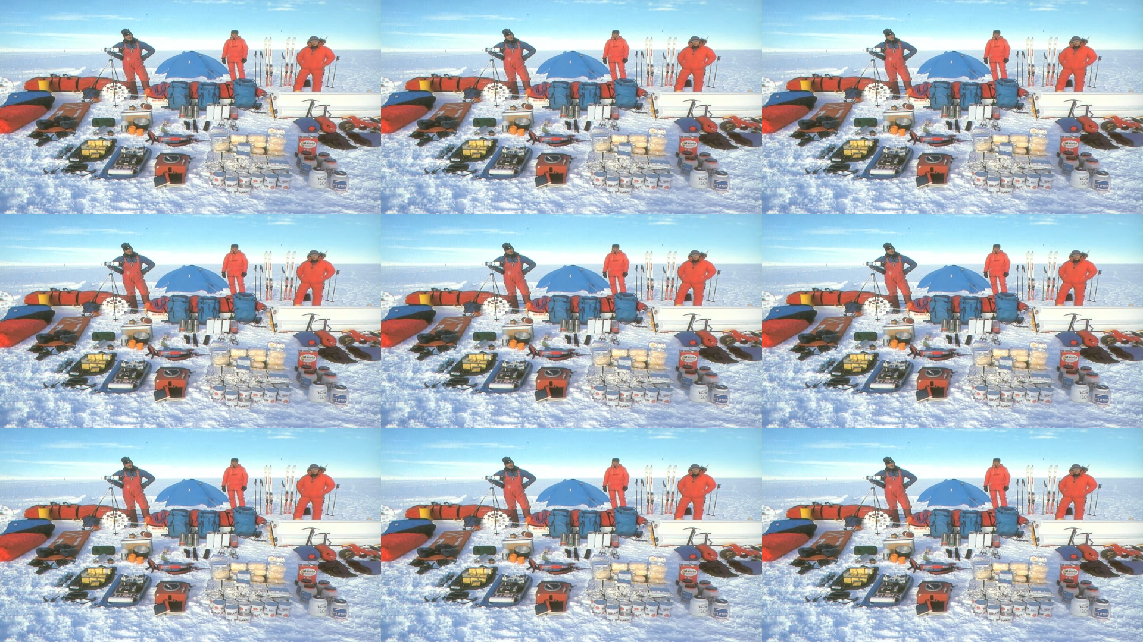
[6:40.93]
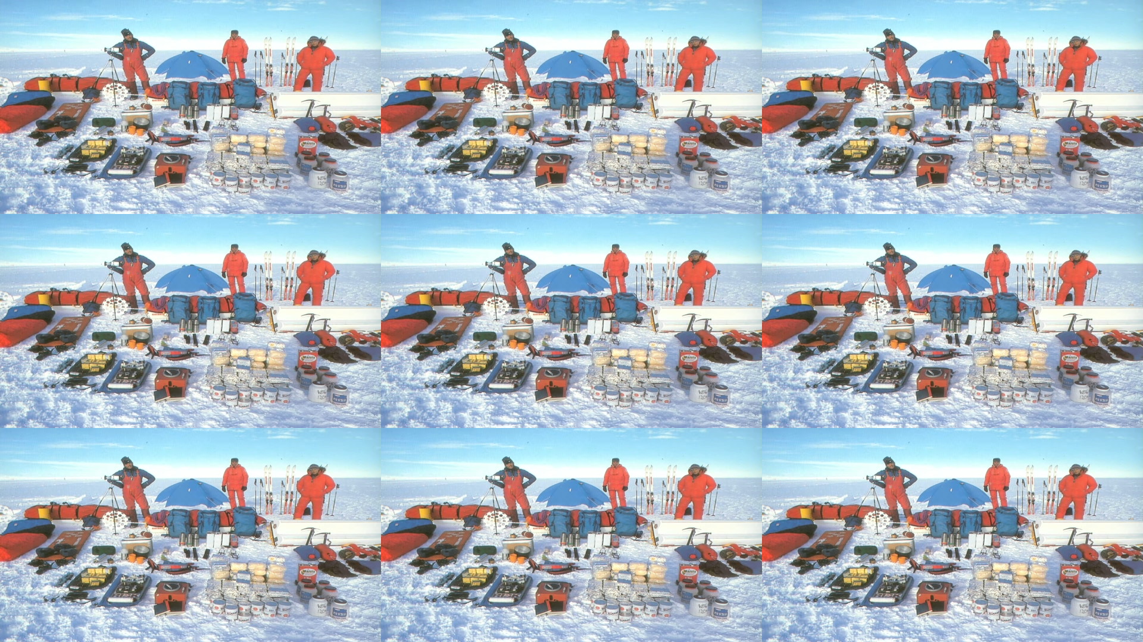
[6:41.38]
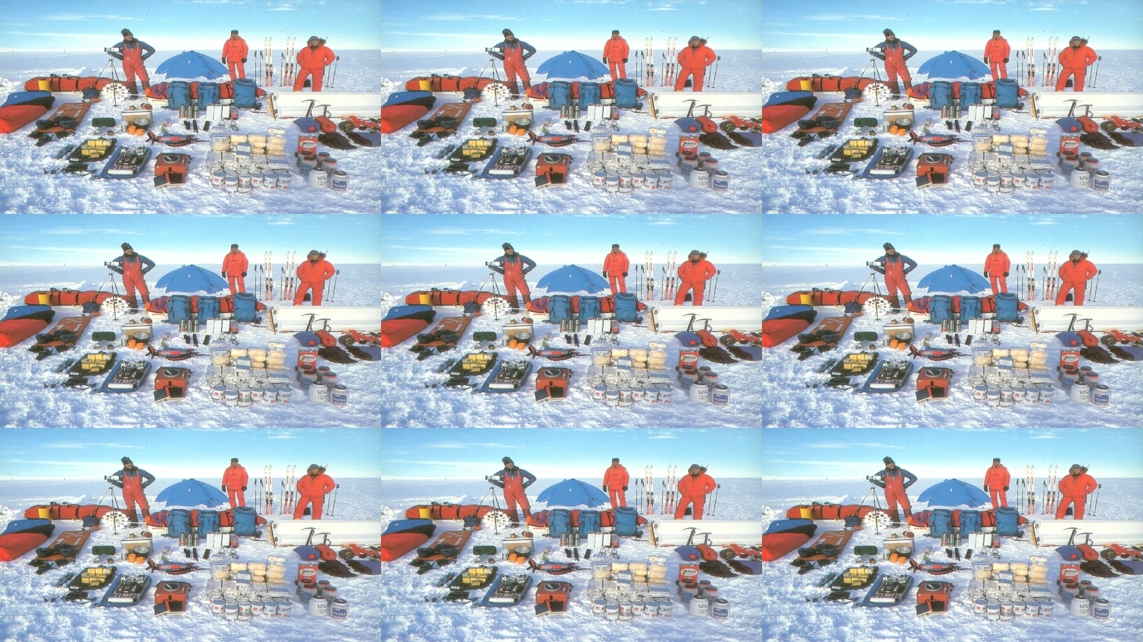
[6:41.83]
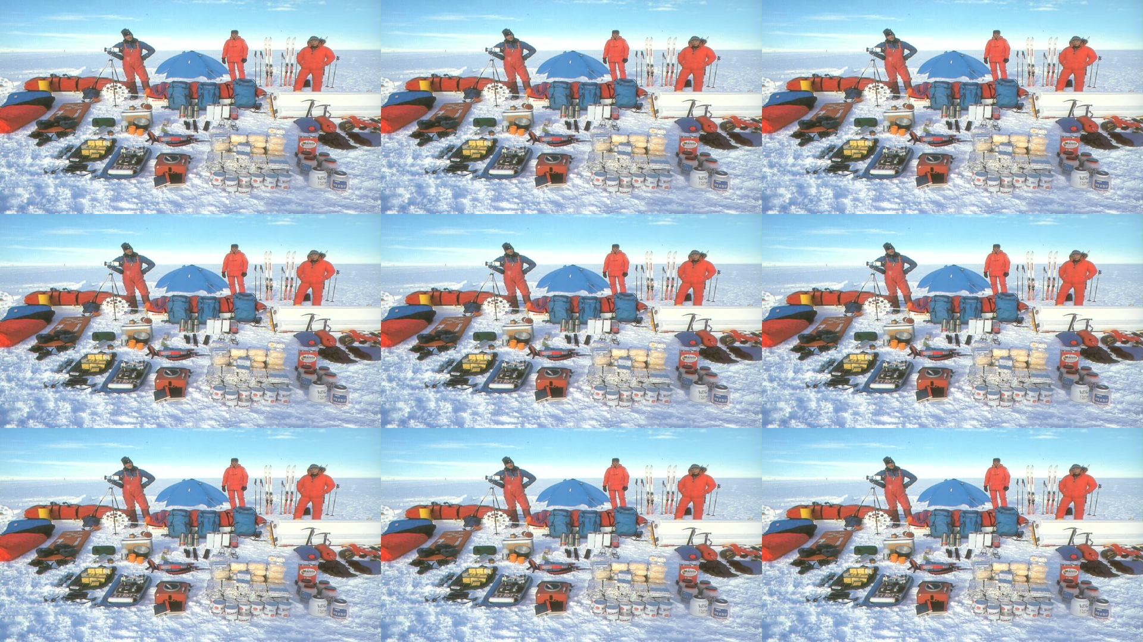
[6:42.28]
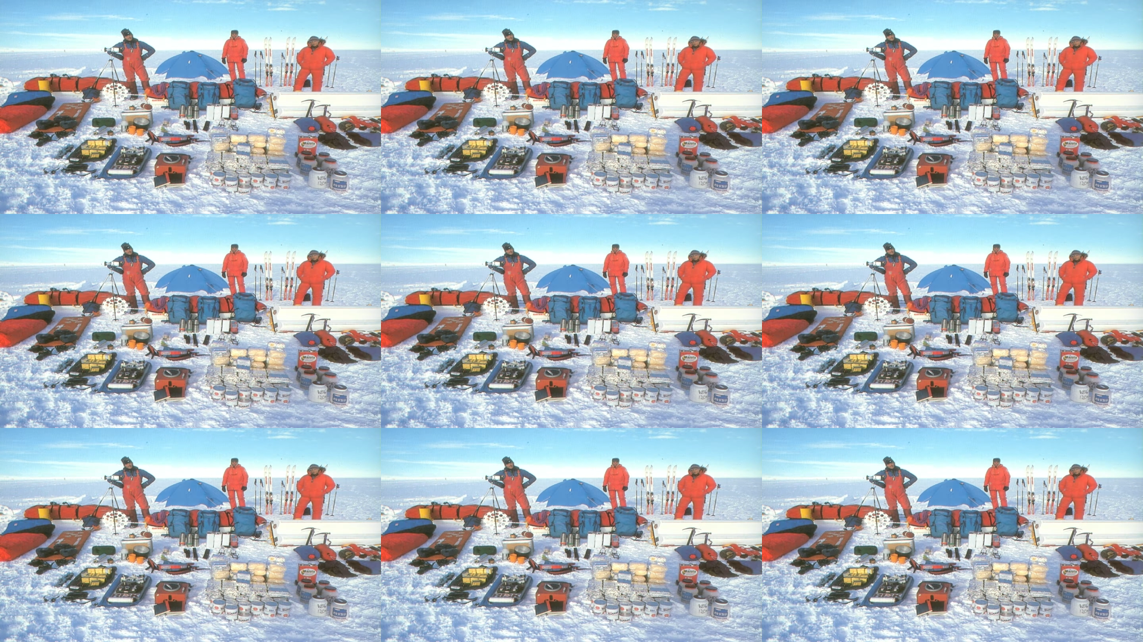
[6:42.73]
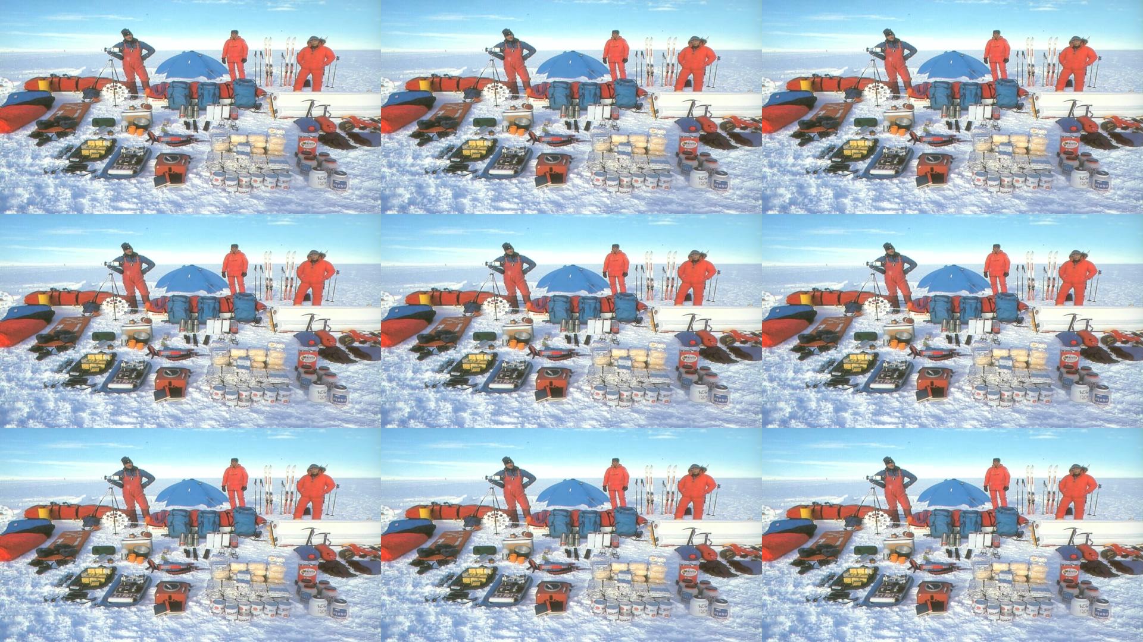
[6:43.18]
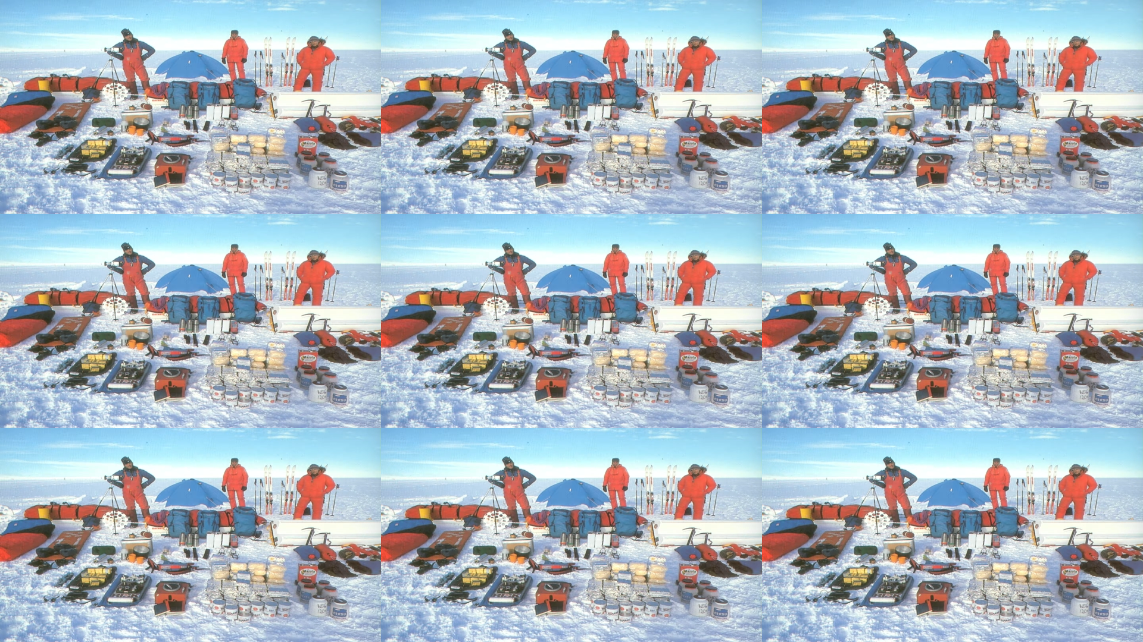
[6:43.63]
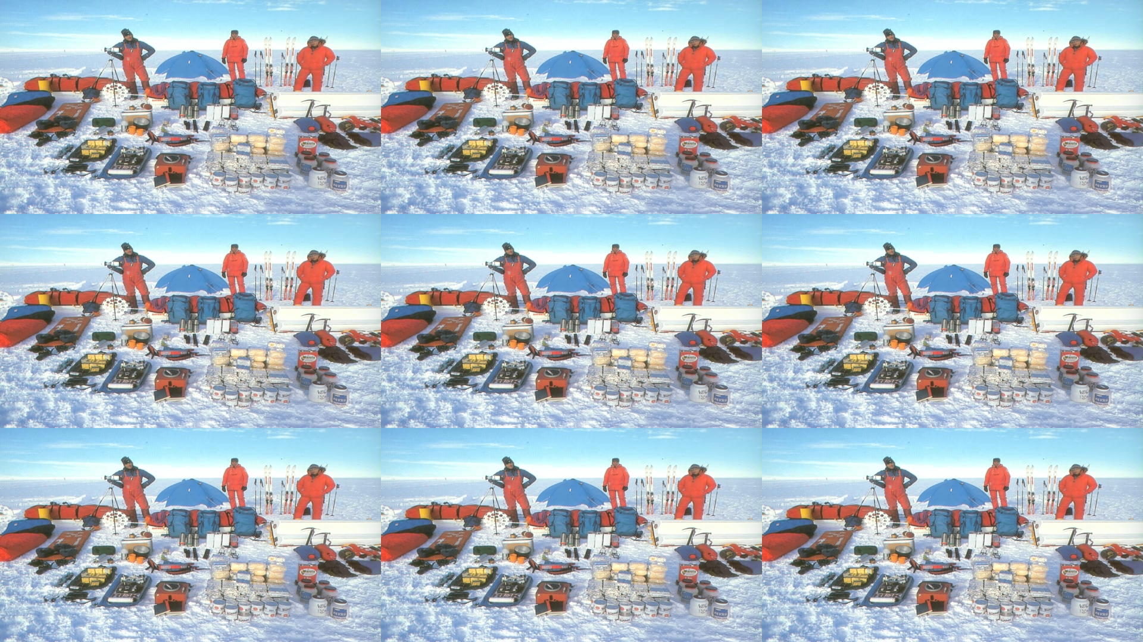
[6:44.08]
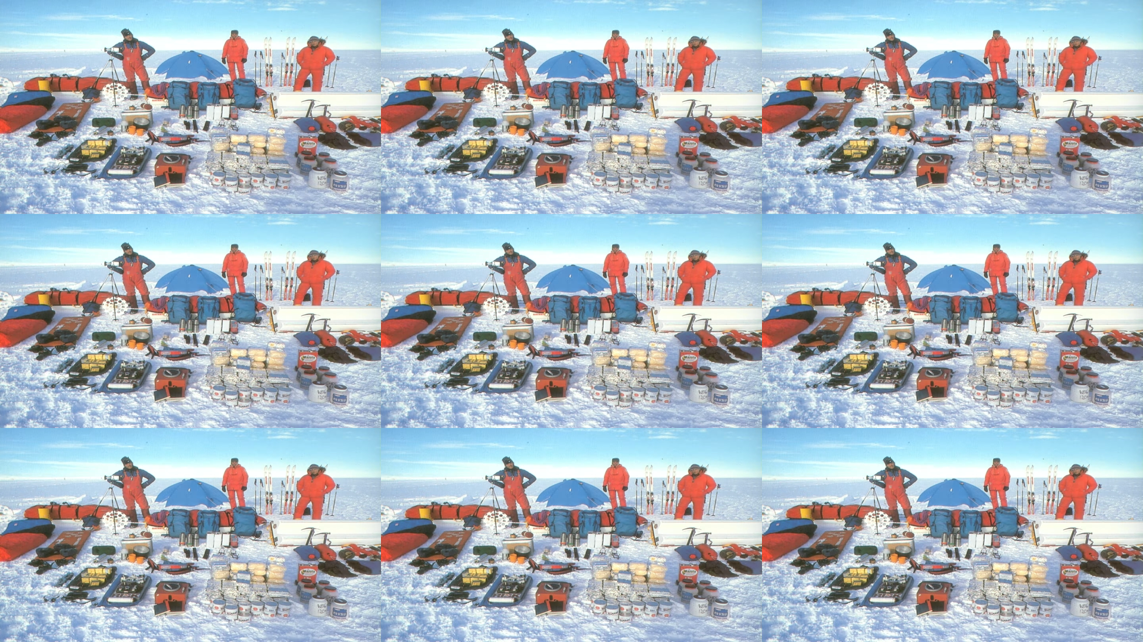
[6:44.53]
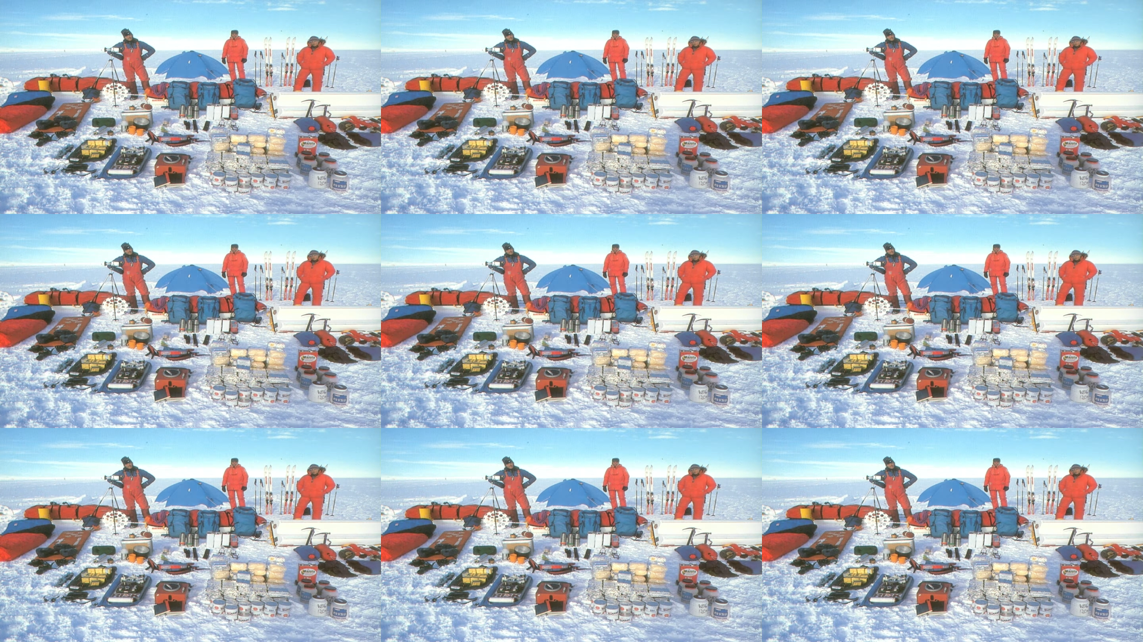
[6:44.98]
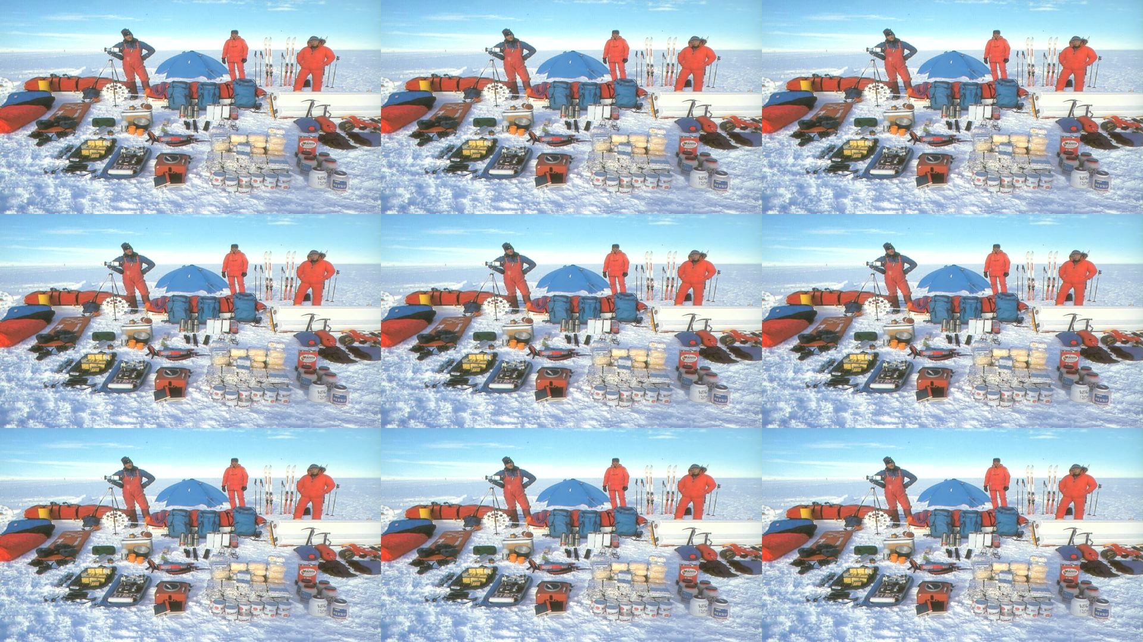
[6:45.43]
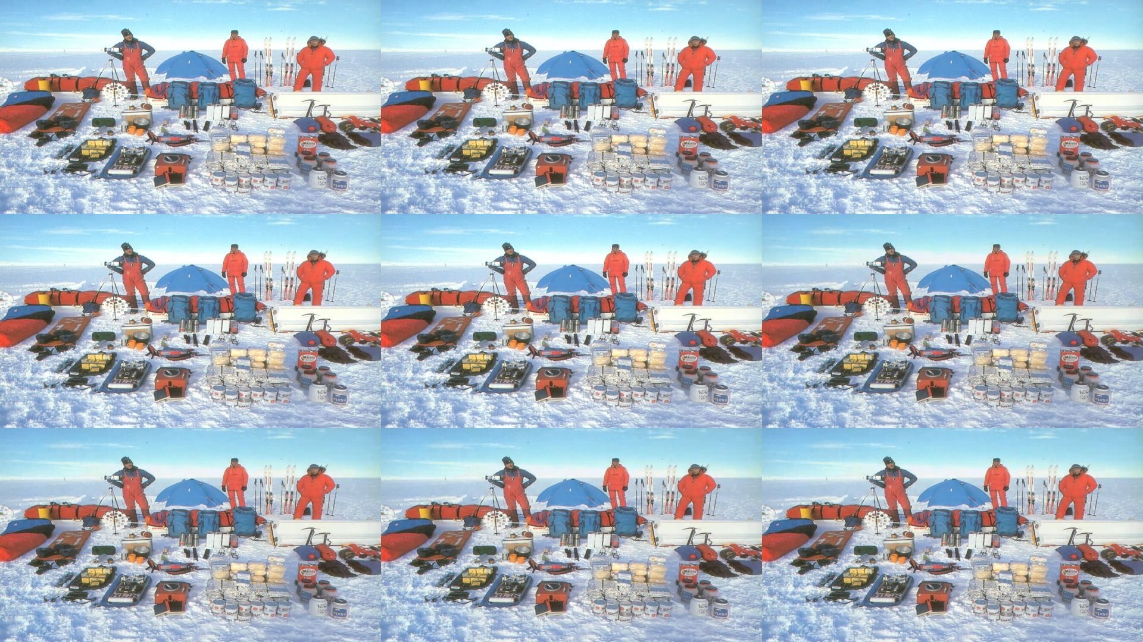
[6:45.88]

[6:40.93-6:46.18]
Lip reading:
Nobody's mouth can be seen.